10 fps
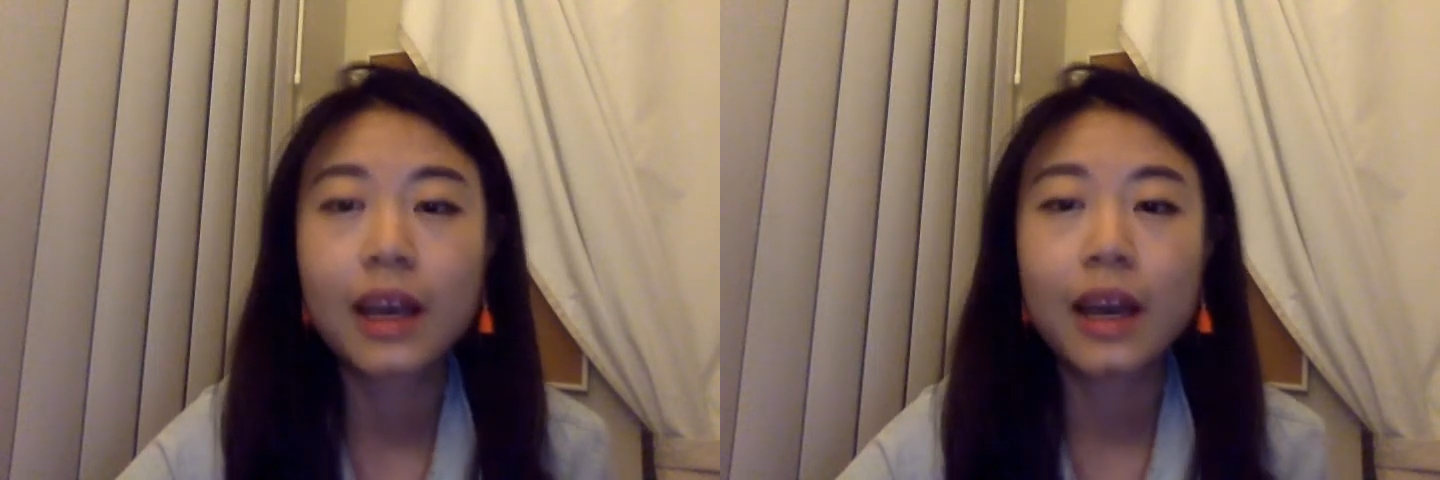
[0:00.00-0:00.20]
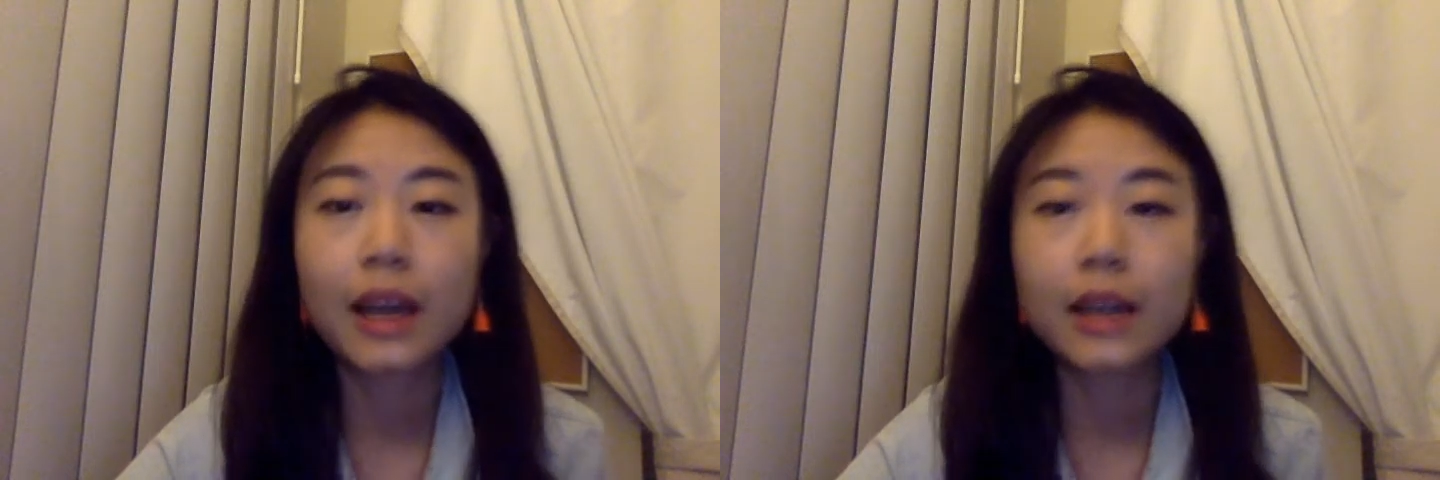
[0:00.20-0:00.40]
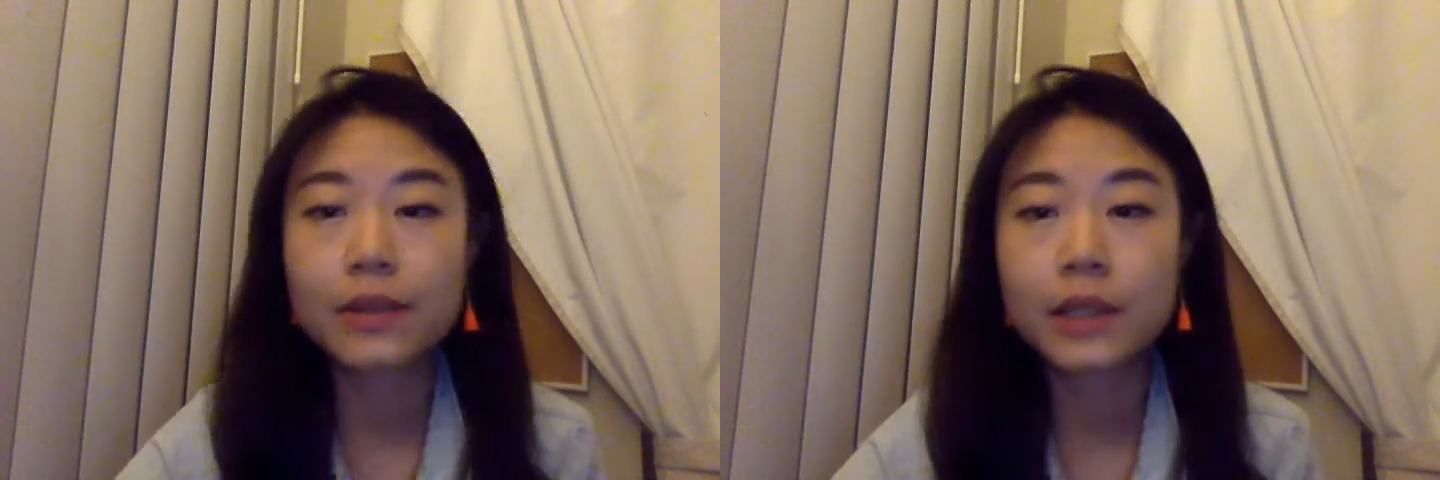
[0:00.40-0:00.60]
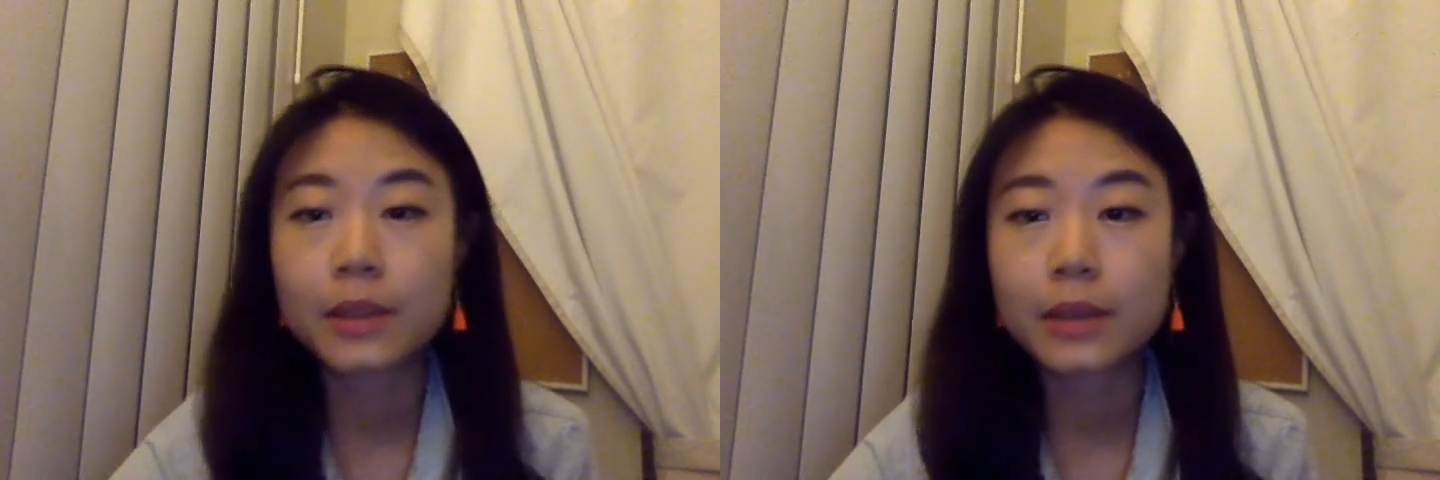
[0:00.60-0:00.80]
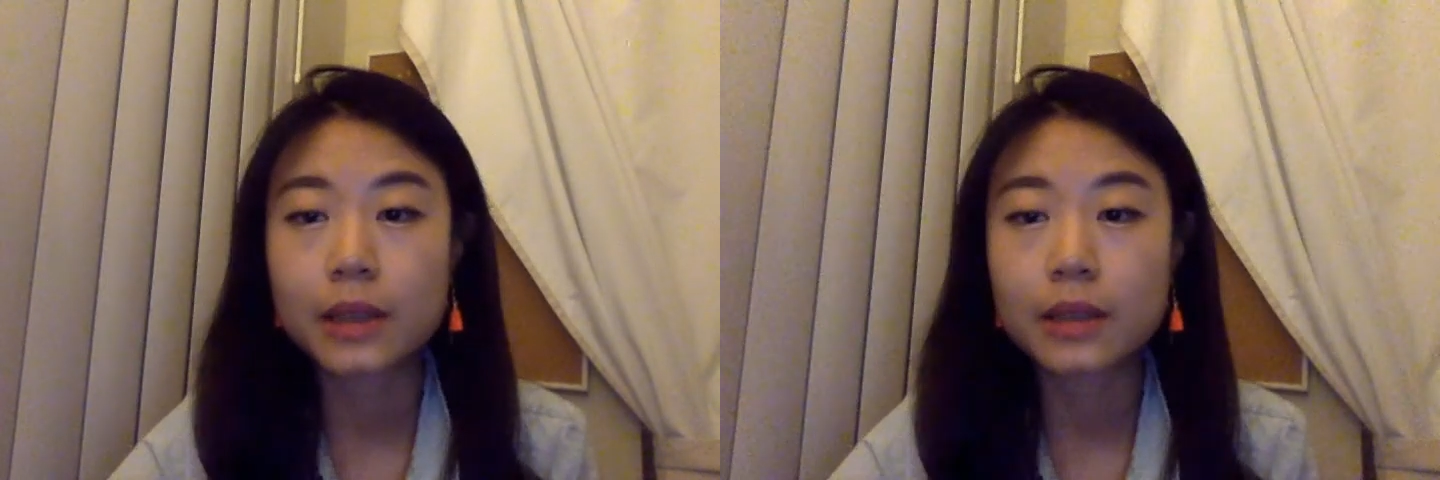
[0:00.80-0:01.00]
And it's
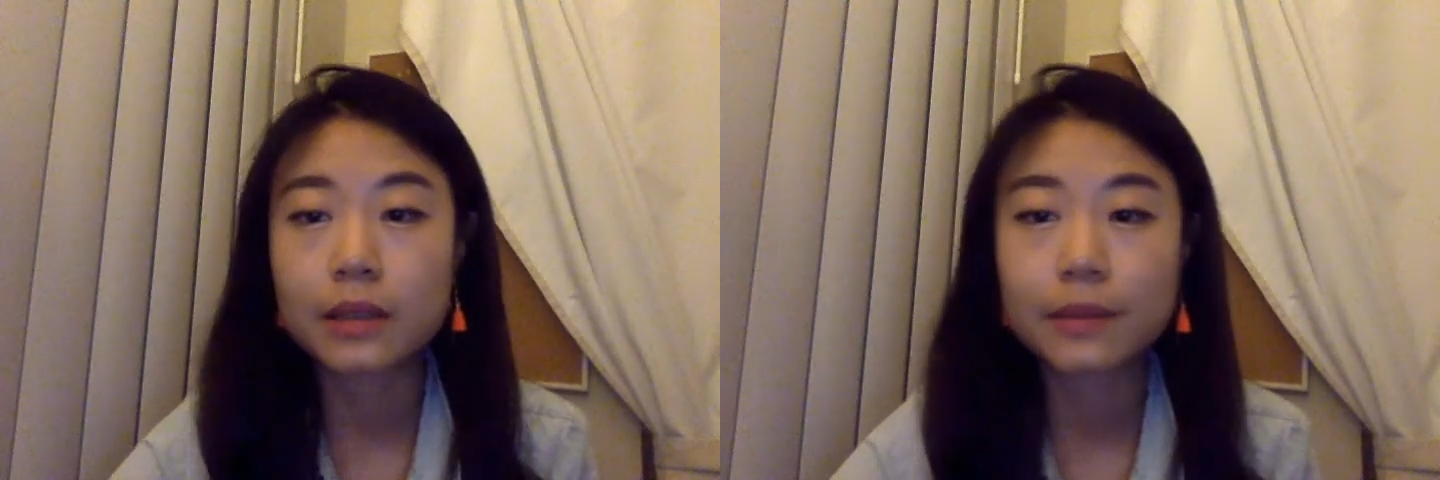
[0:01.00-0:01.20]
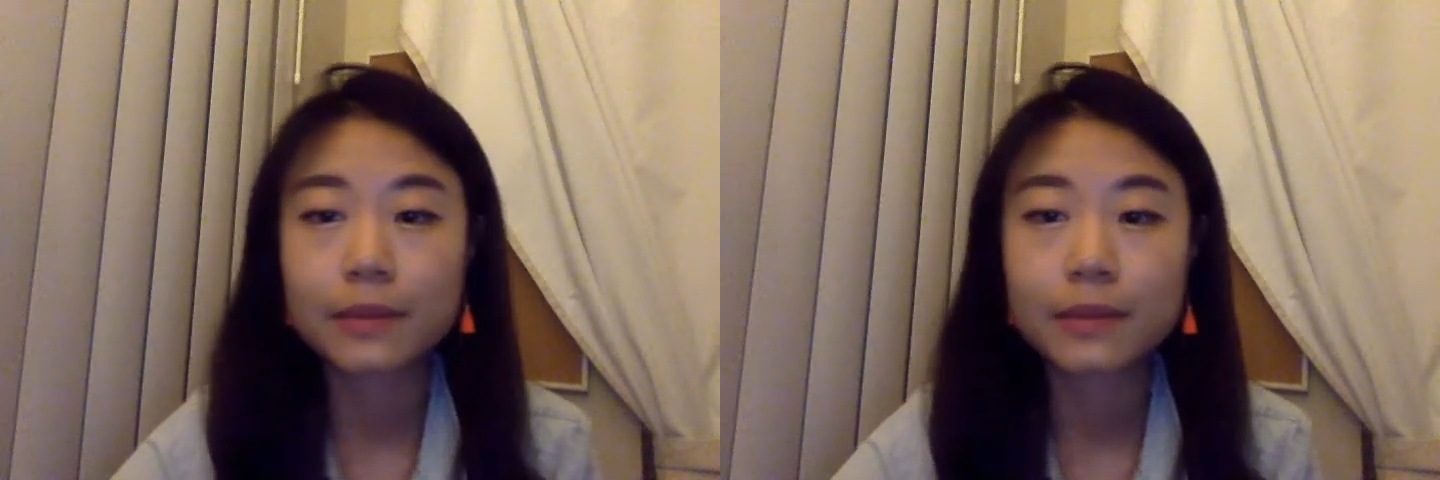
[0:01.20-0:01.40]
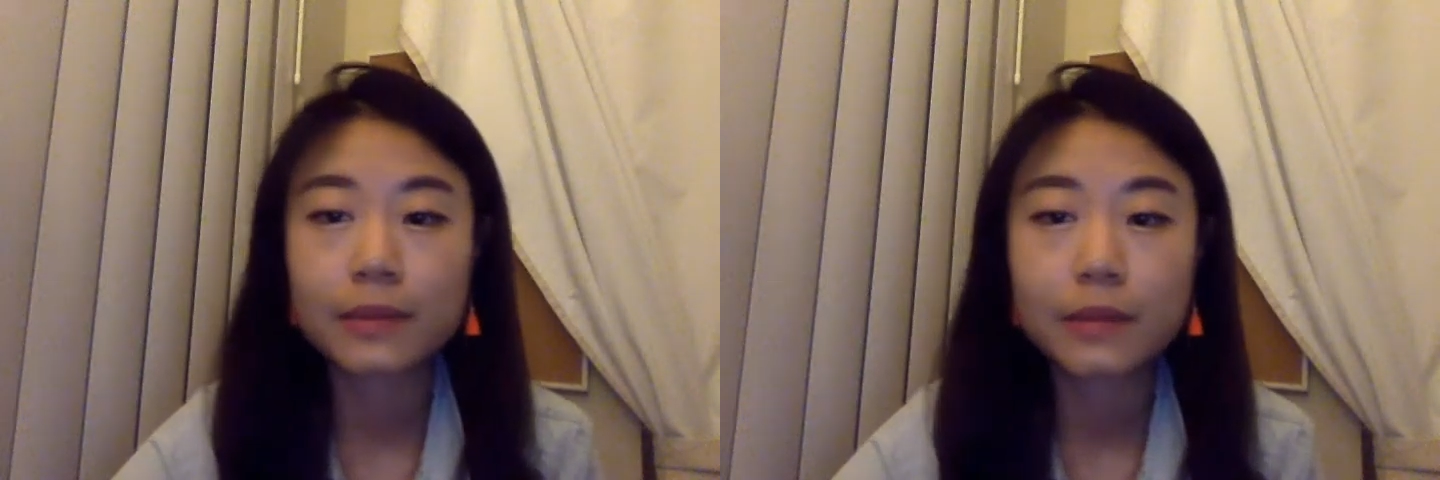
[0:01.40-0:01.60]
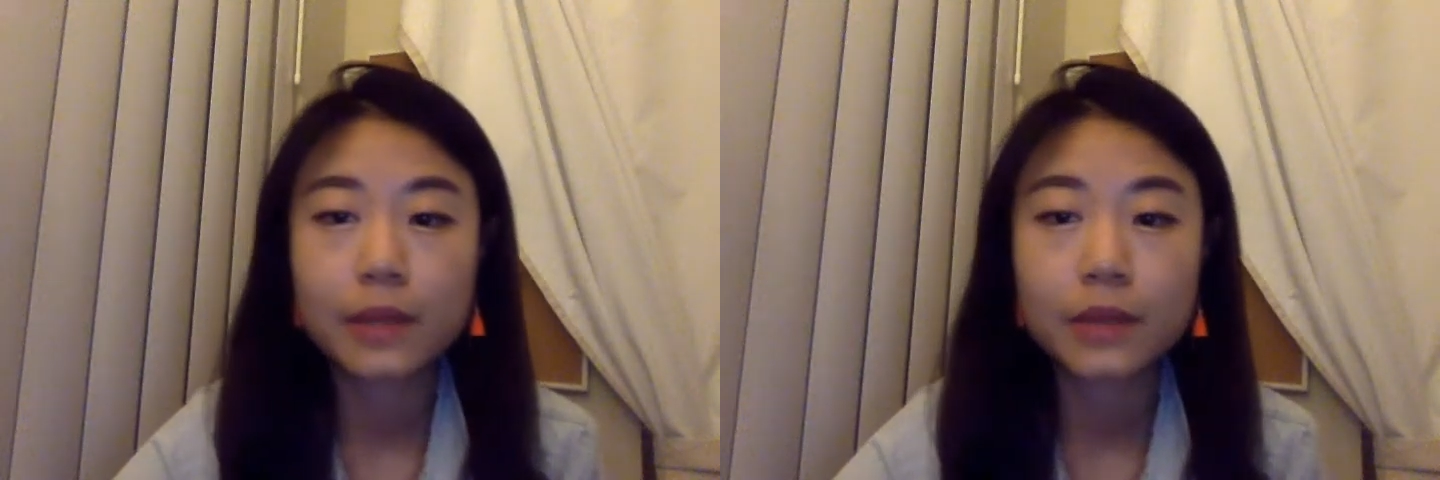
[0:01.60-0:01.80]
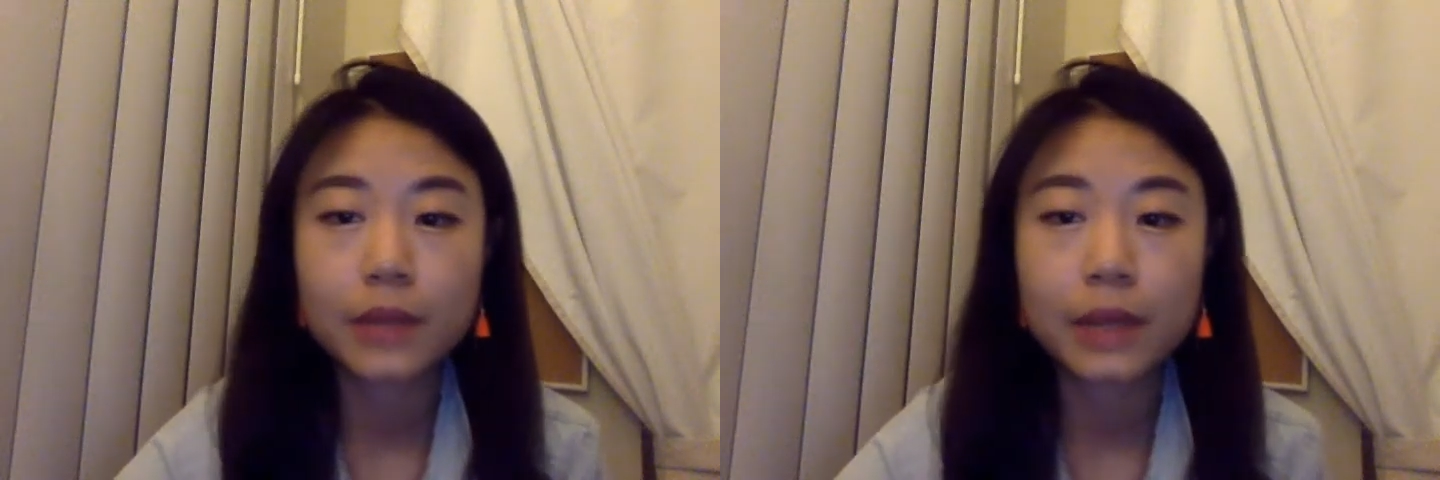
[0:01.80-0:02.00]
funny because
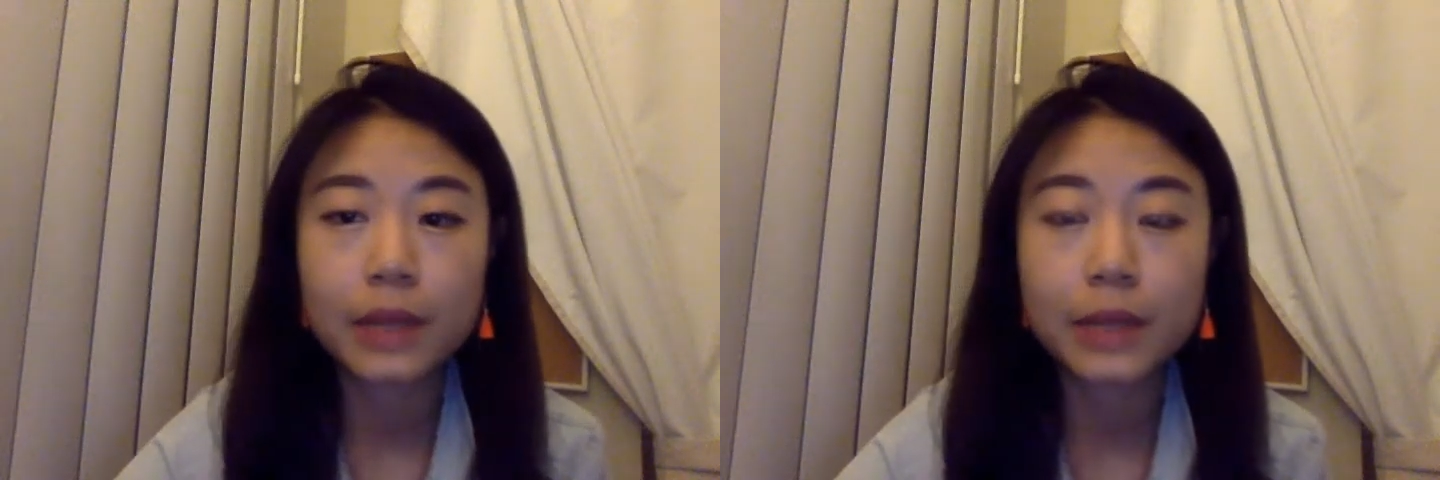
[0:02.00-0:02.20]
Riley